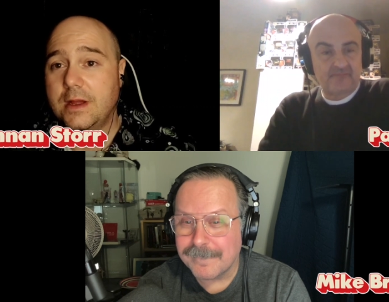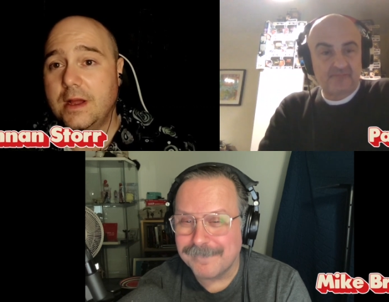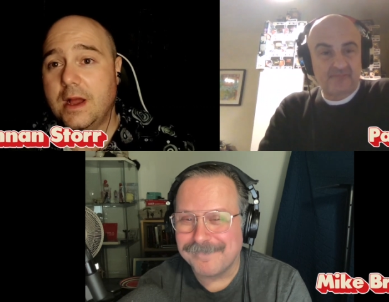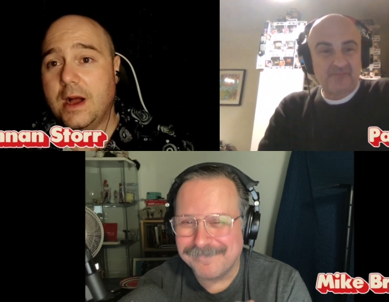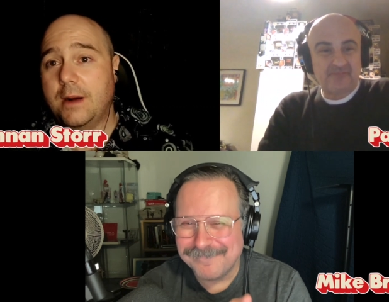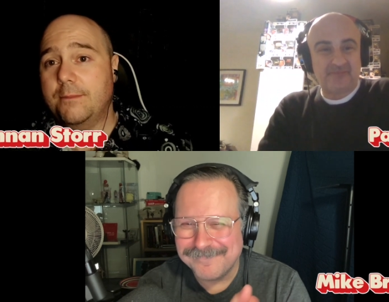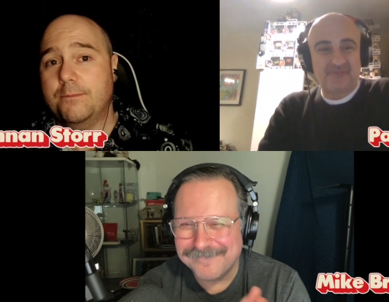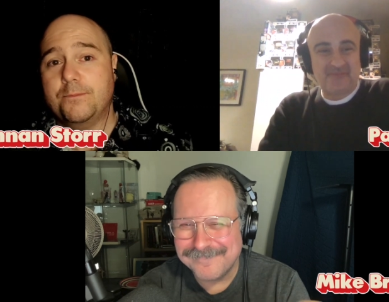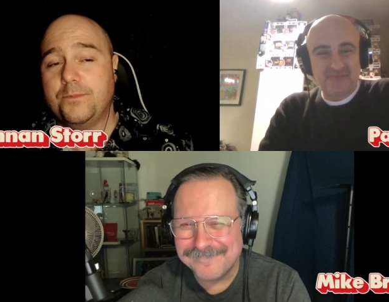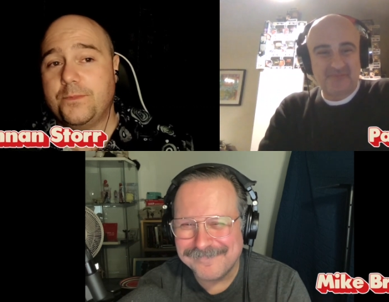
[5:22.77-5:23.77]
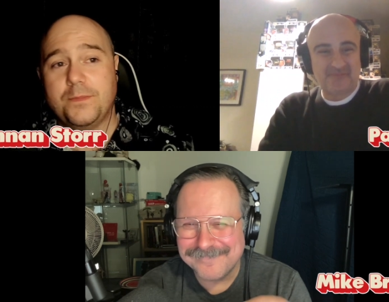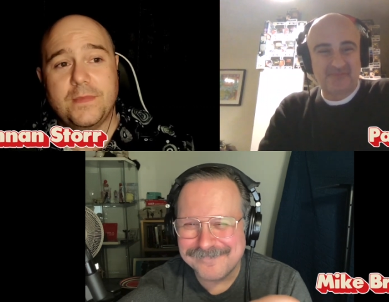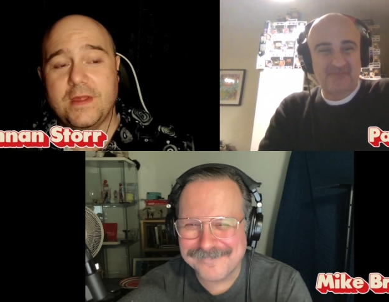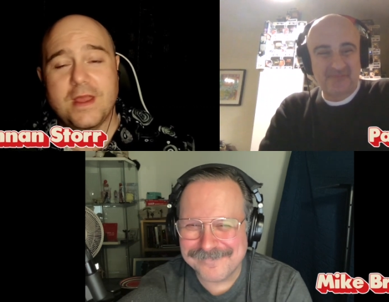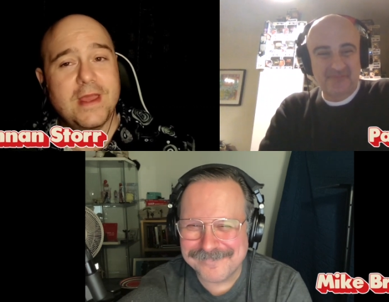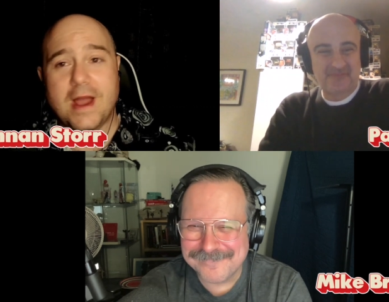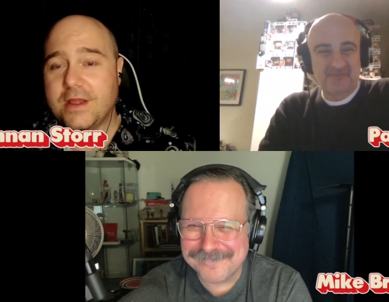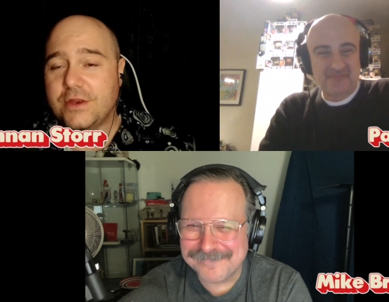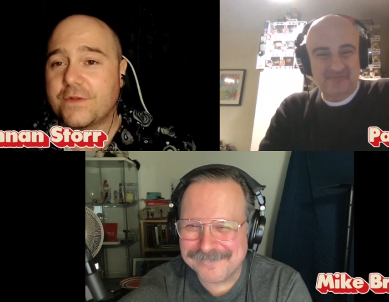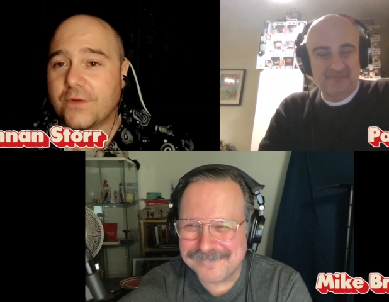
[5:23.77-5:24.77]
Speaker 1: Hmm. Um, yeah, you
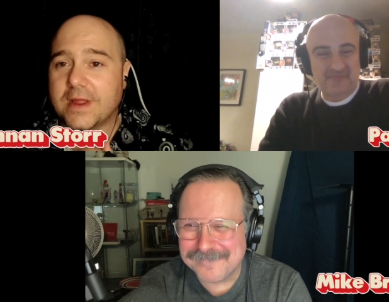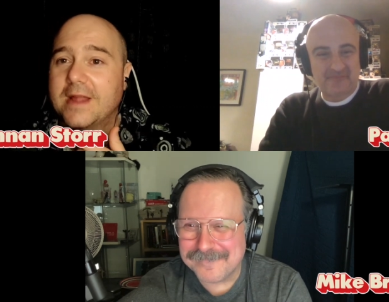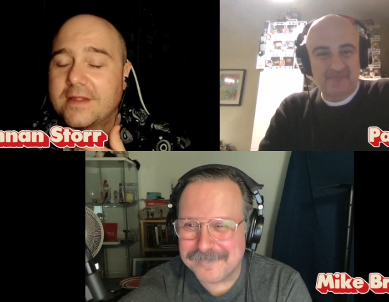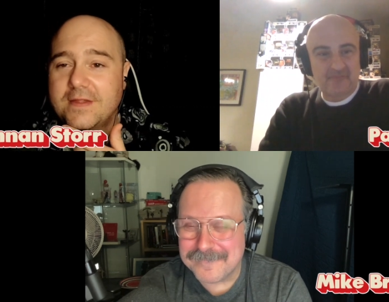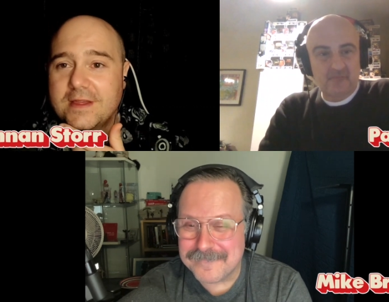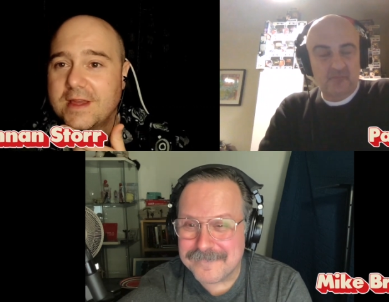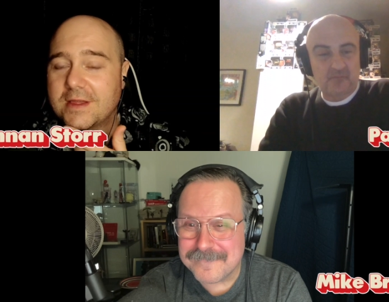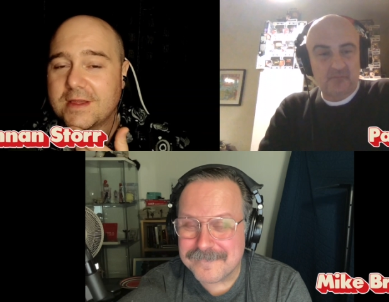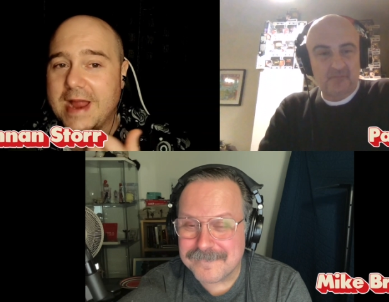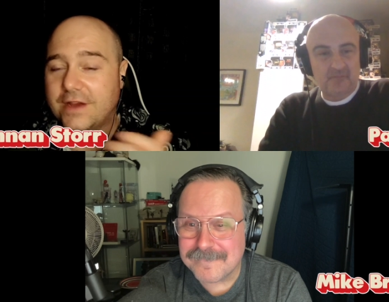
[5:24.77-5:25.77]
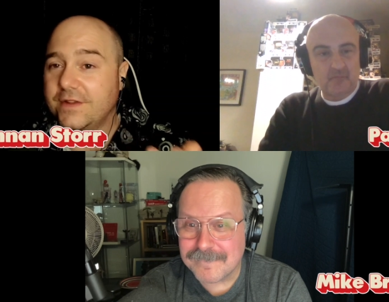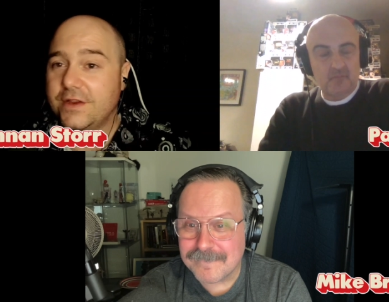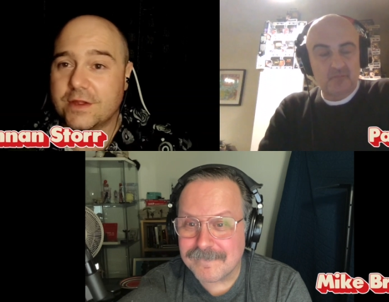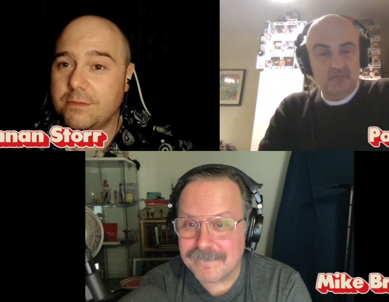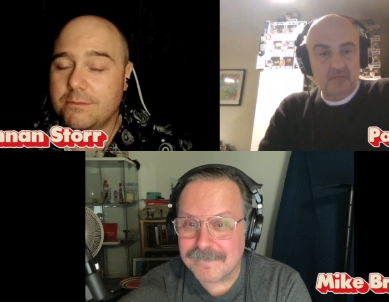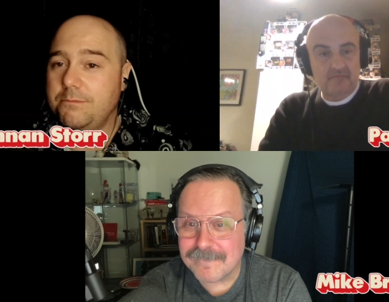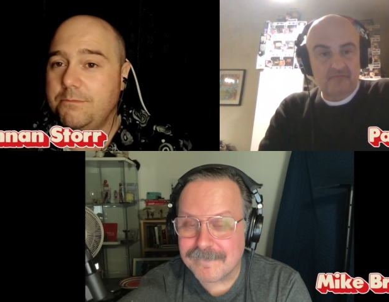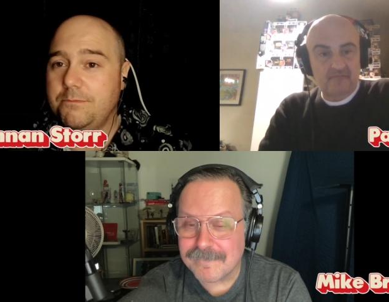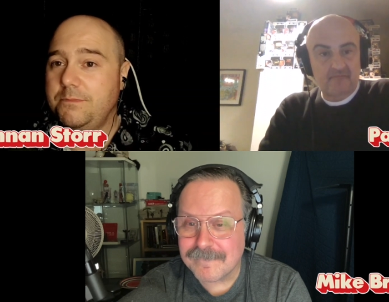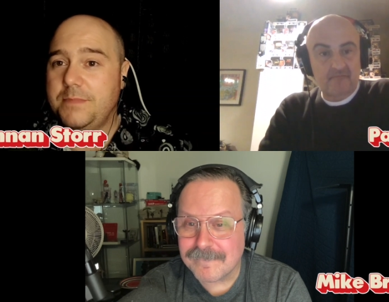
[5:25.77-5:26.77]
just forget that these things can actually just
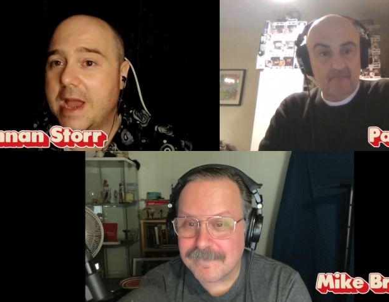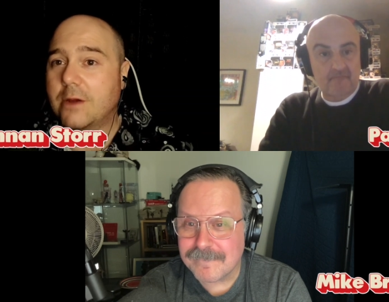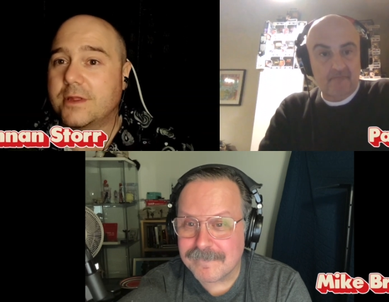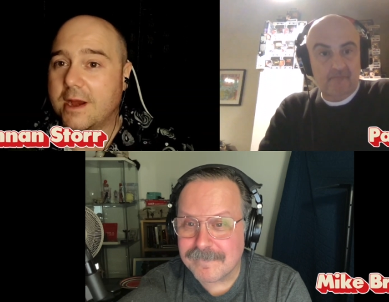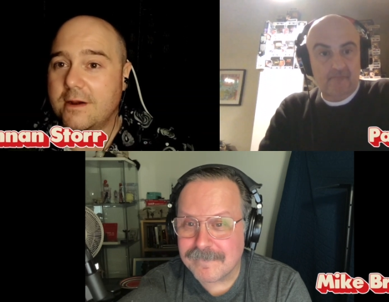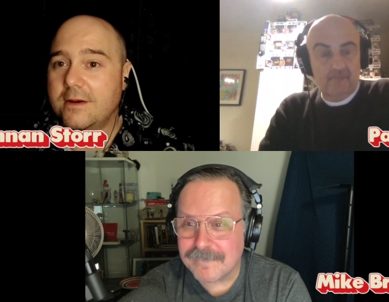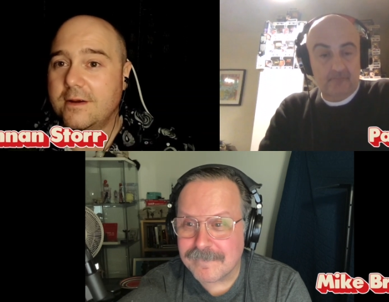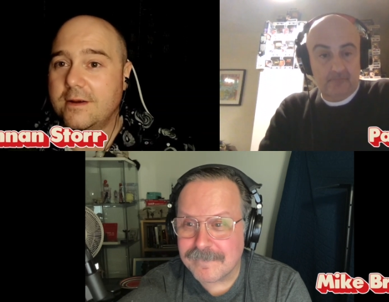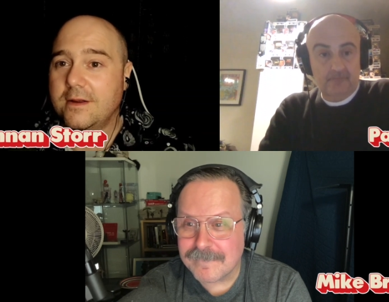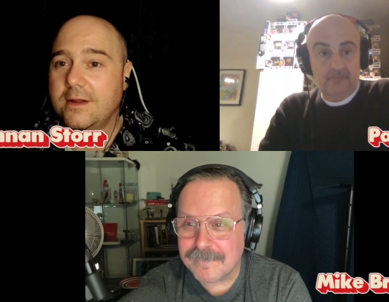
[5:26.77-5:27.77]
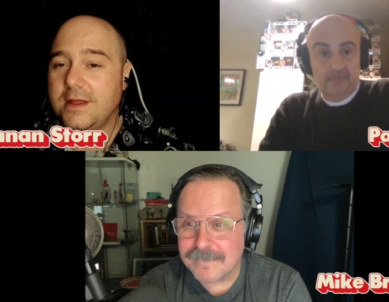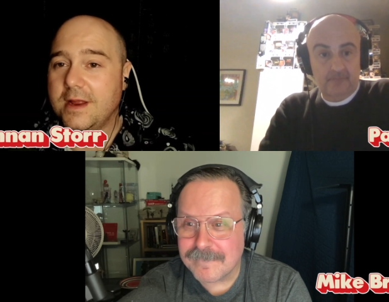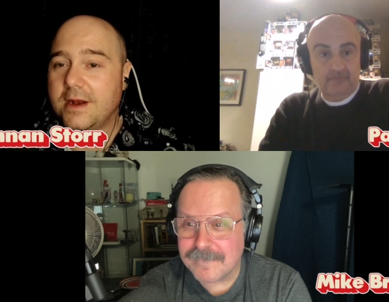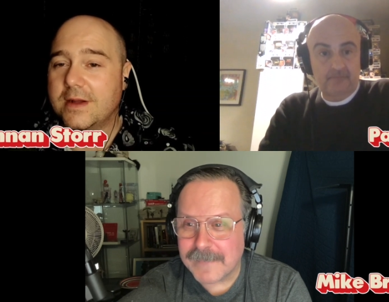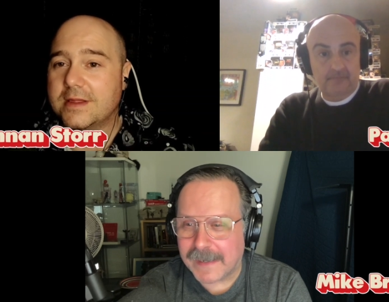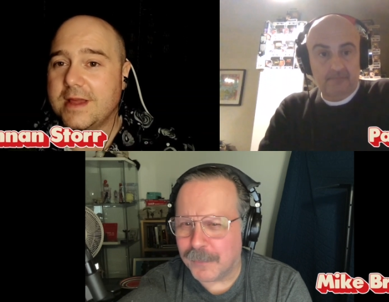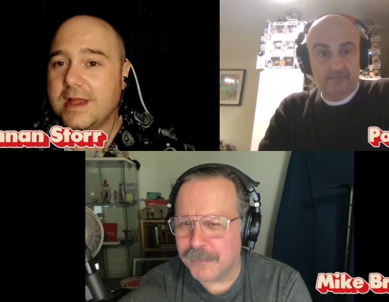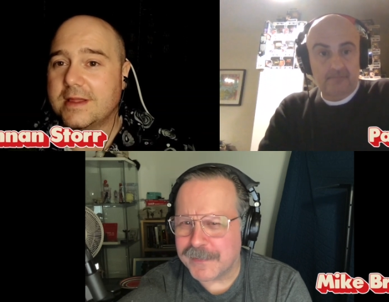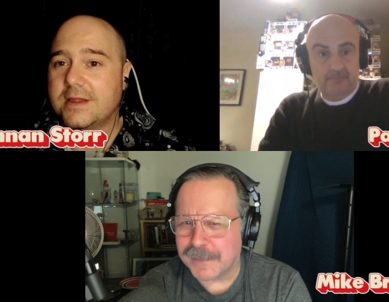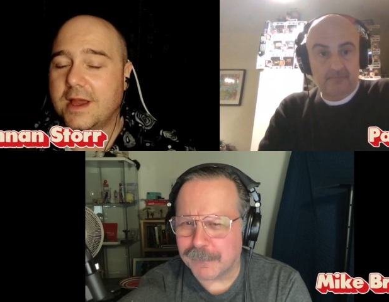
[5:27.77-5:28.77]
be out there. You know, yeah,
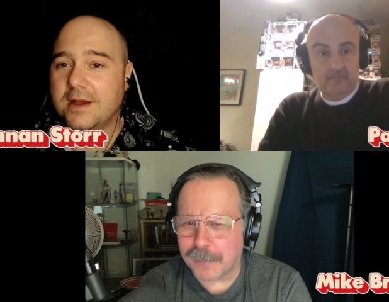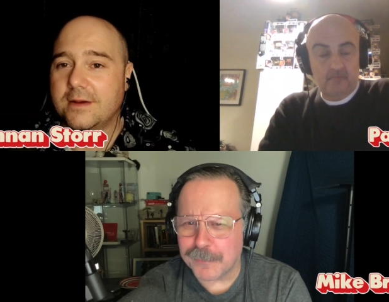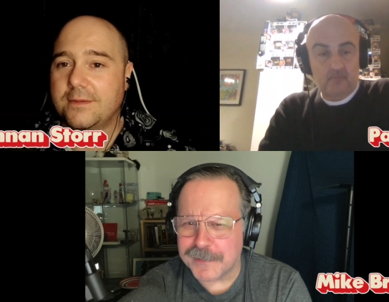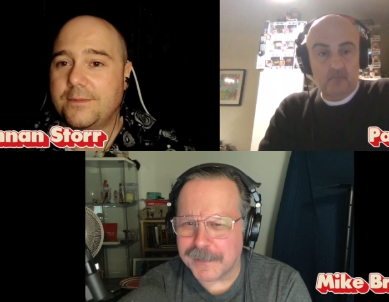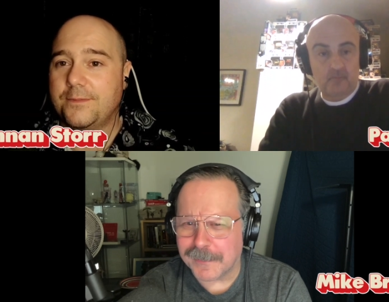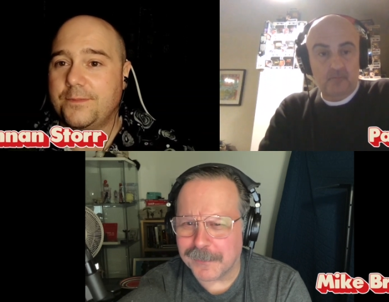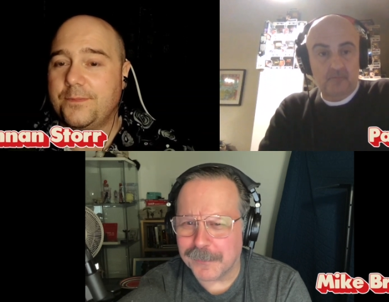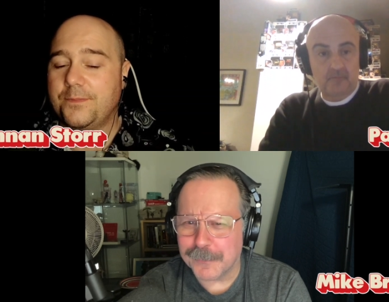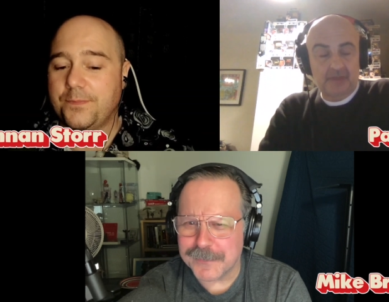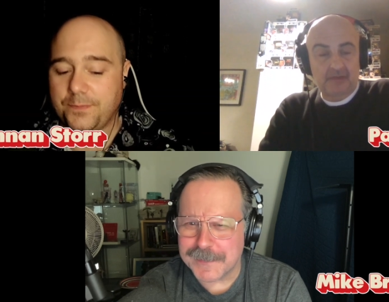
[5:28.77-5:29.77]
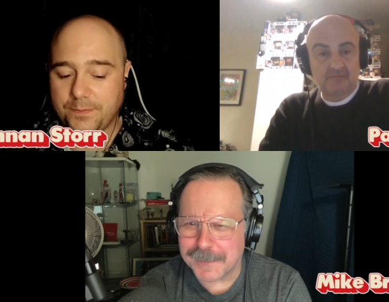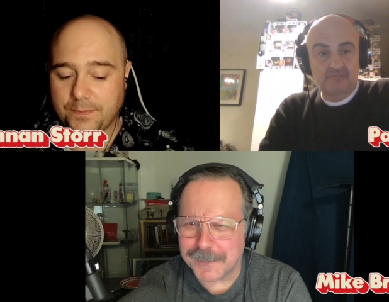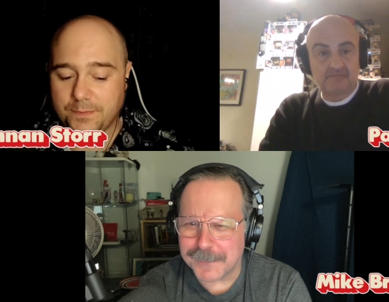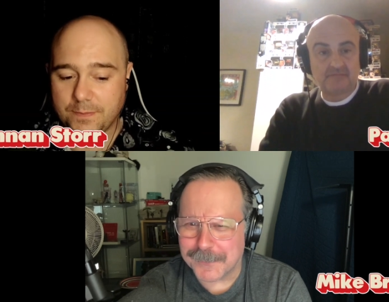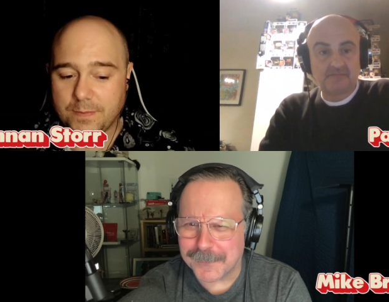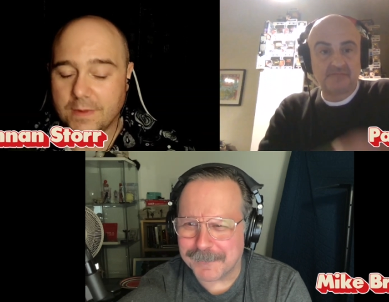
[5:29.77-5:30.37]
who's uh, encroaching uh, on whose territory,